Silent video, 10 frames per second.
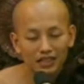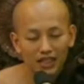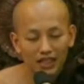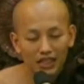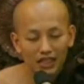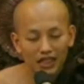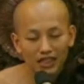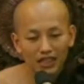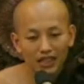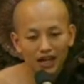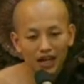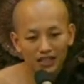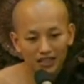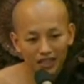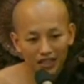the king
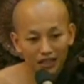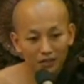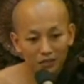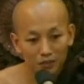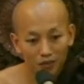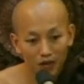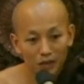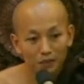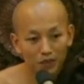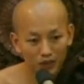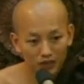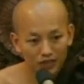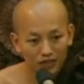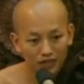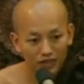asked the one
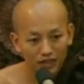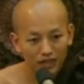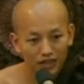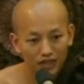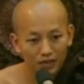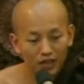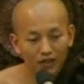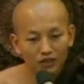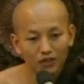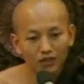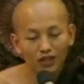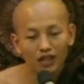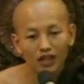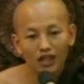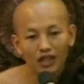pond. And also,
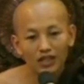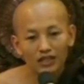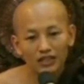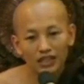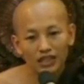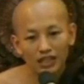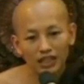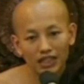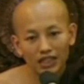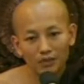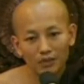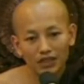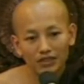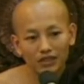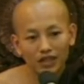the
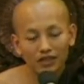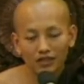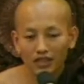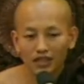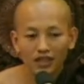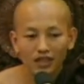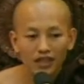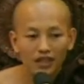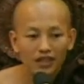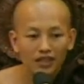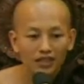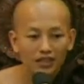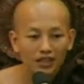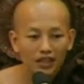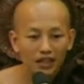minister, okay,
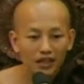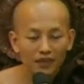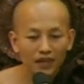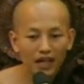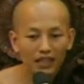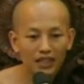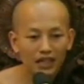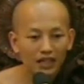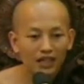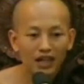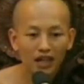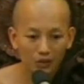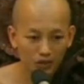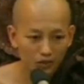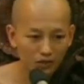if I can, I
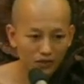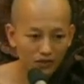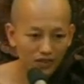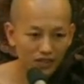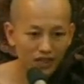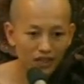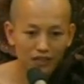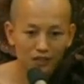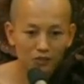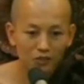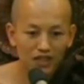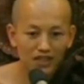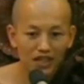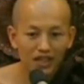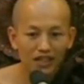will do. And he go back
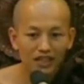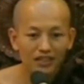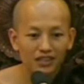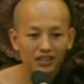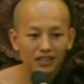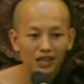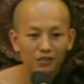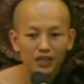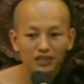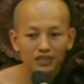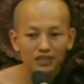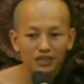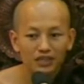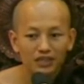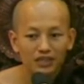and he makes
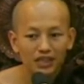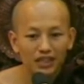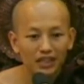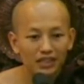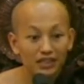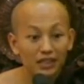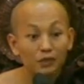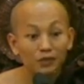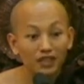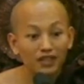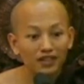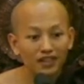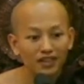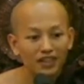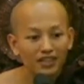the same way,
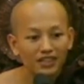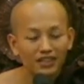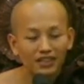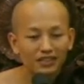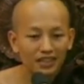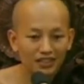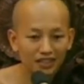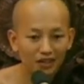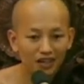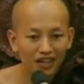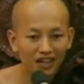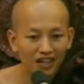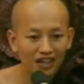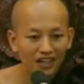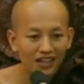no? He takes
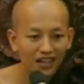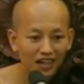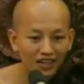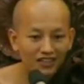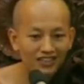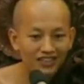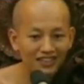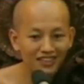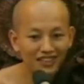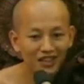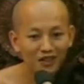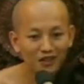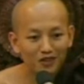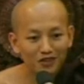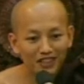shower and he
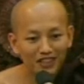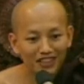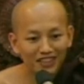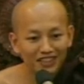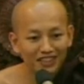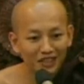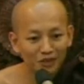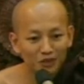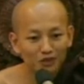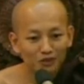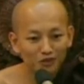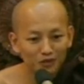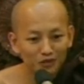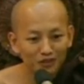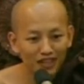eat the goat
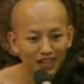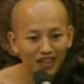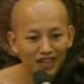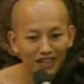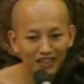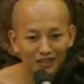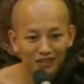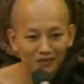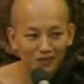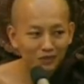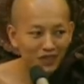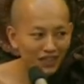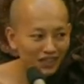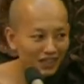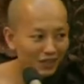food and he
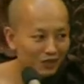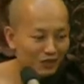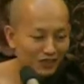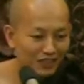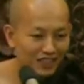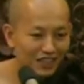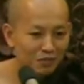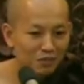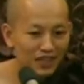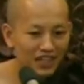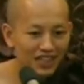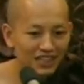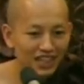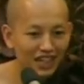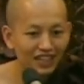prepare the goat
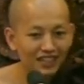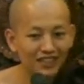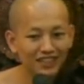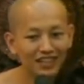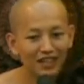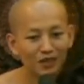bed and he